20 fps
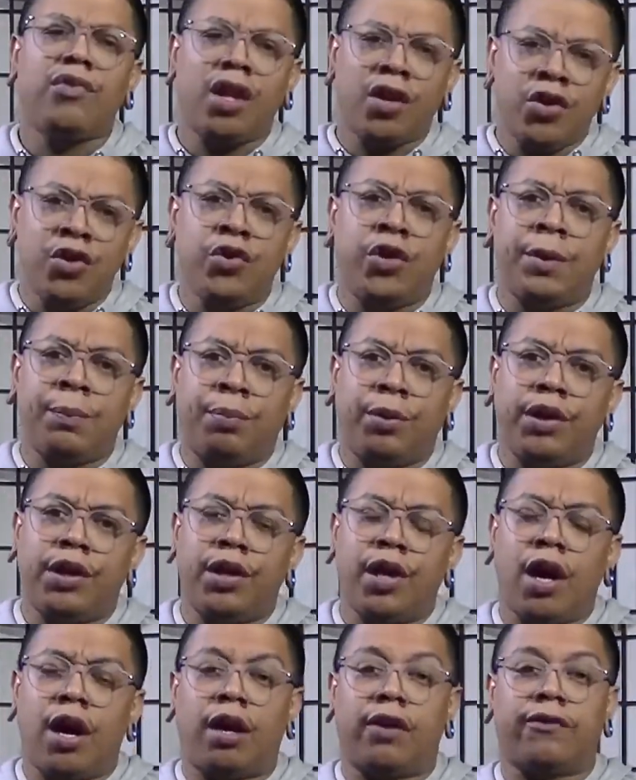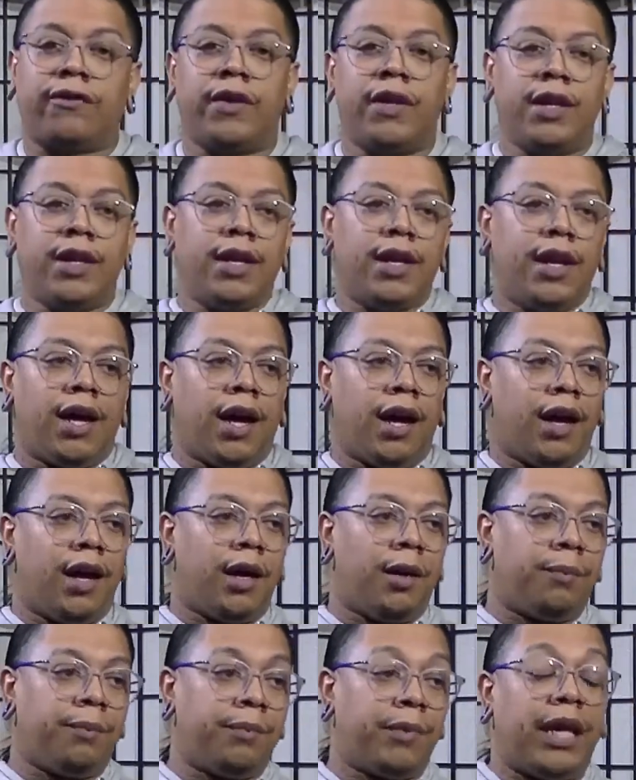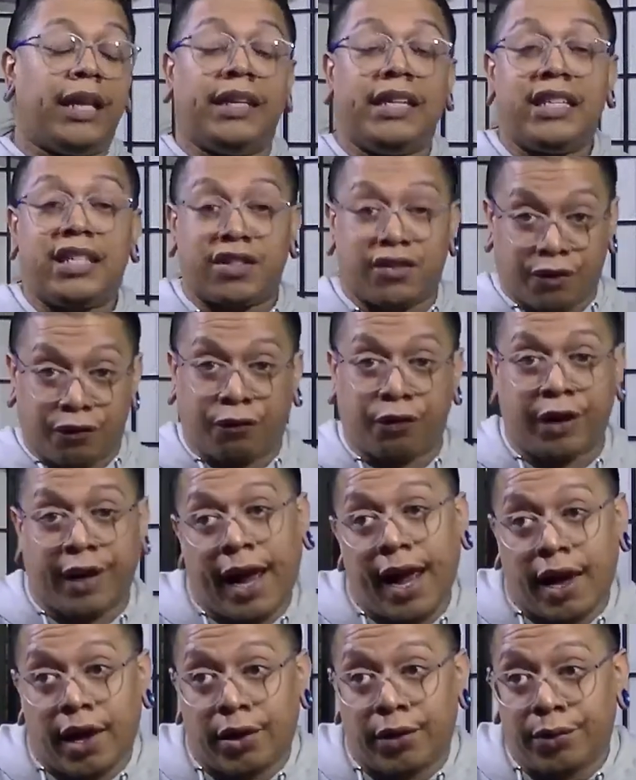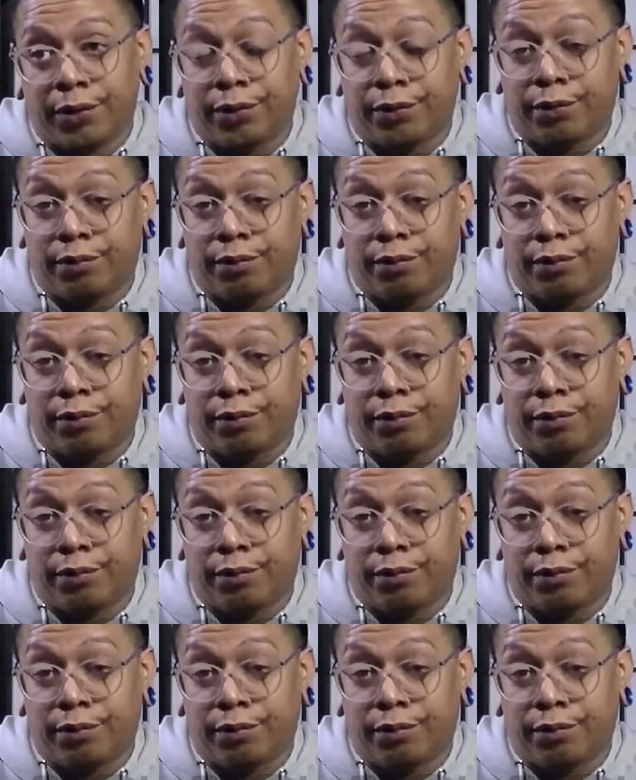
you can pull it off um, at least for now